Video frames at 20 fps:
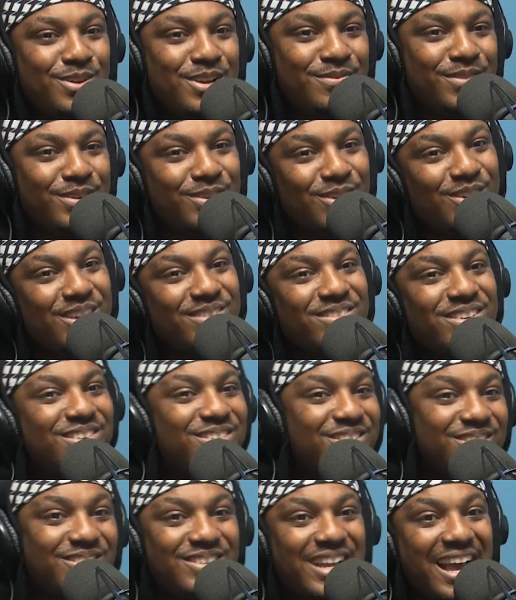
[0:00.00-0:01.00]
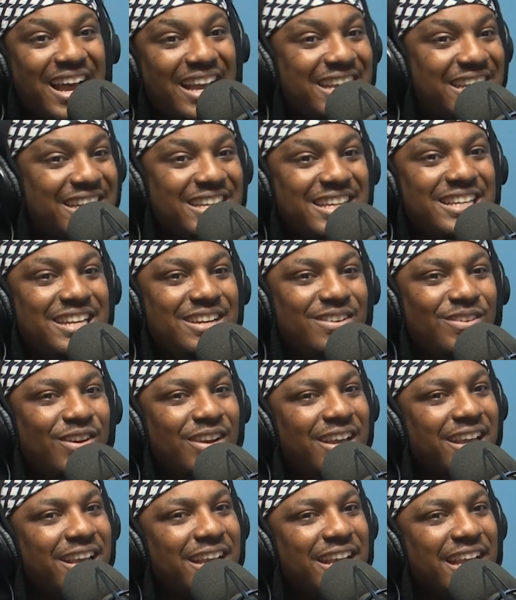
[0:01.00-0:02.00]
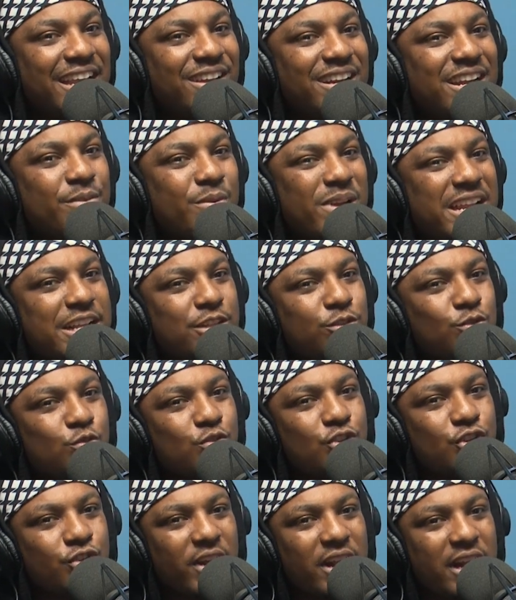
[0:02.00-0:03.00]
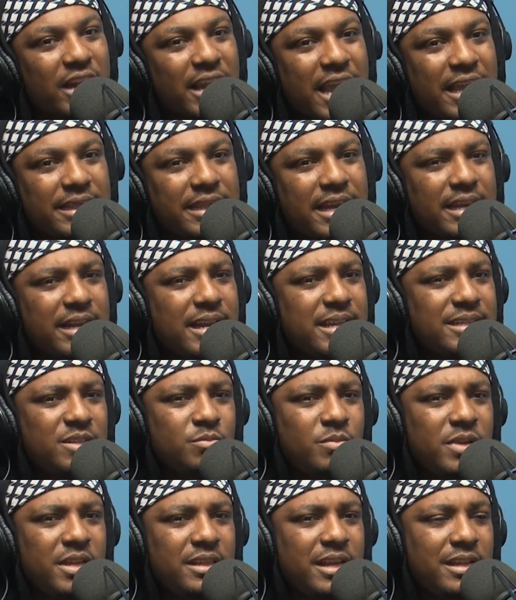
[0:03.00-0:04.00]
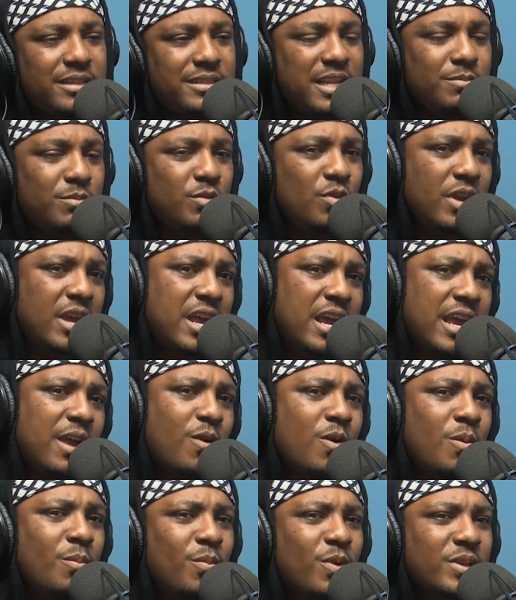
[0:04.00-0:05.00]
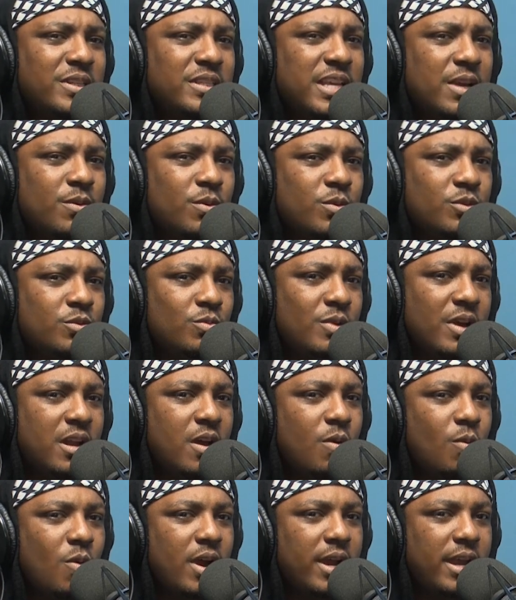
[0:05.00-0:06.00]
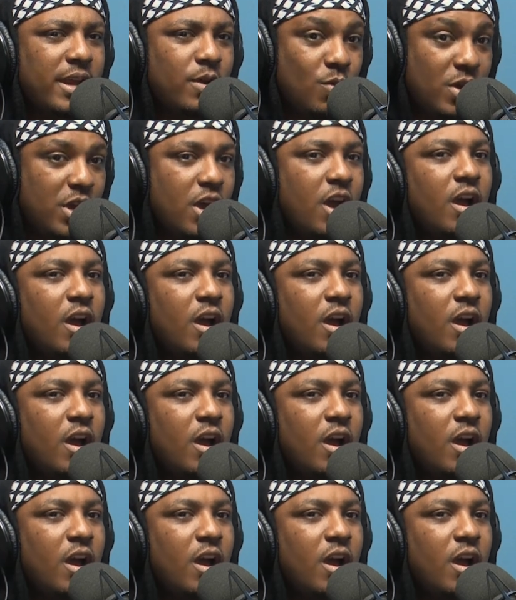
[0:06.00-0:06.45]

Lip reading: if you don't even do that giddy, they really too trend like that. It doesn't mean that Sebio, yeah, comforting and we're not working. We